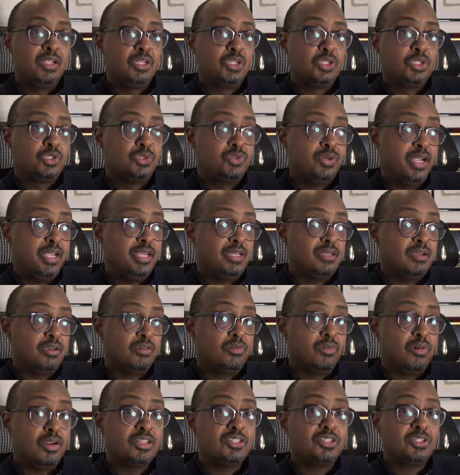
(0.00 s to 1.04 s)
trait
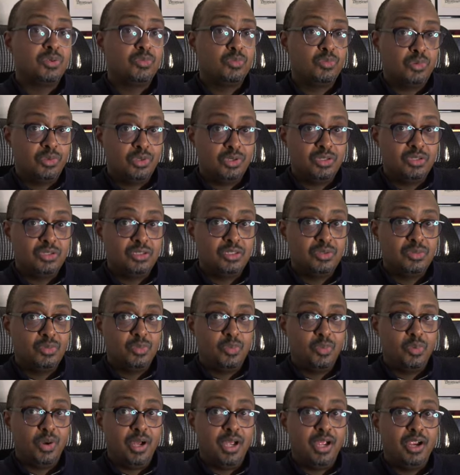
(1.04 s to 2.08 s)
across the world
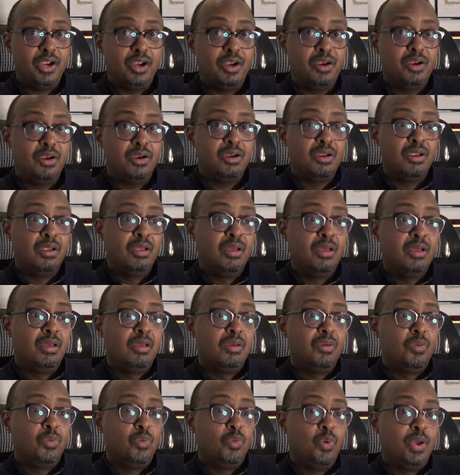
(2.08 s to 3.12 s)
where
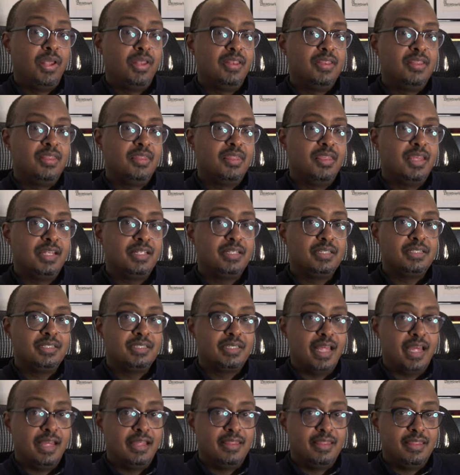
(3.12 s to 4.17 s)
when things
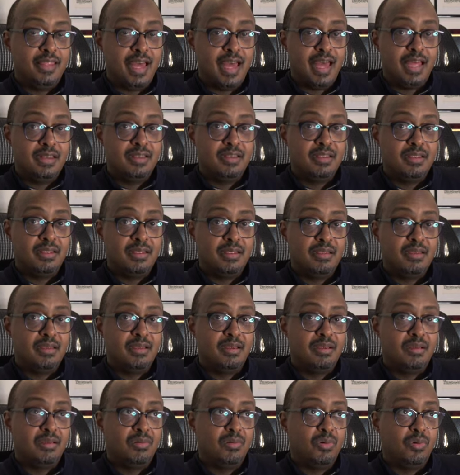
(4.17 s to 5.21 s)
like that
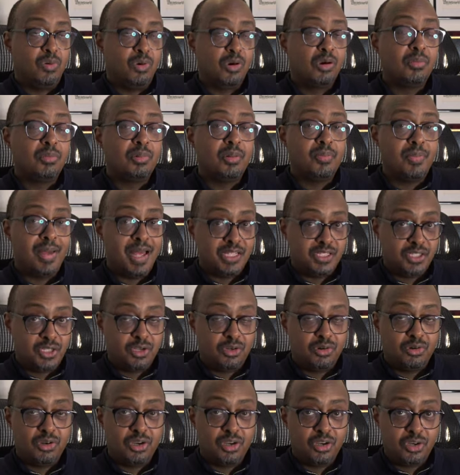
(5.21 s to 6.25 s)
horrible
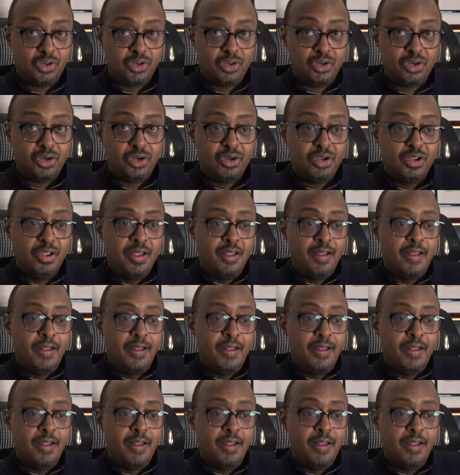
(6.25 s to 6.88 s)
massacre occur,